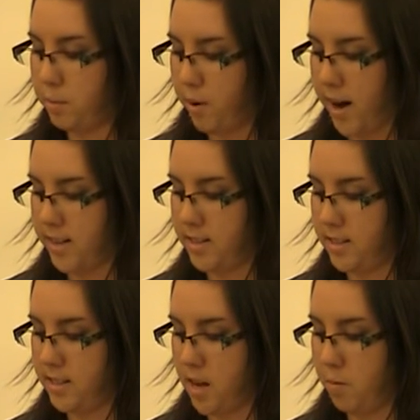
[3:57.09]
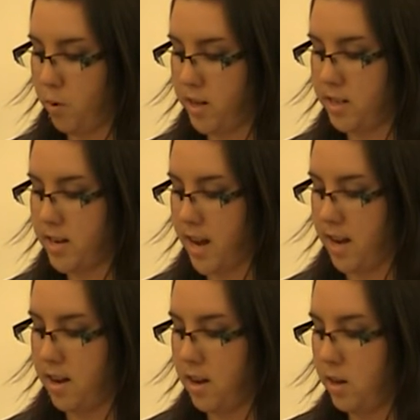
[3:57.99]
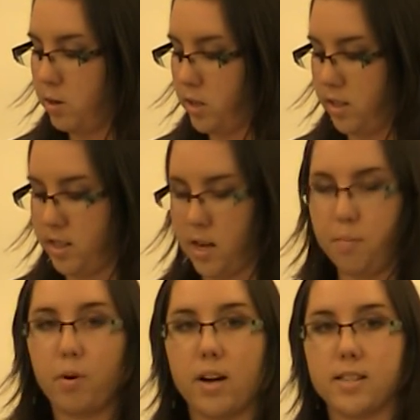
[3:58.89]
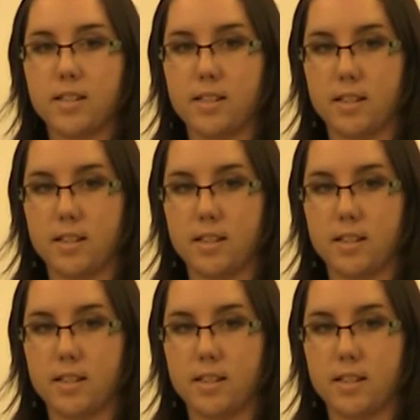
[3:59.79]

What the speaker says: practiced the same way today, using the same process and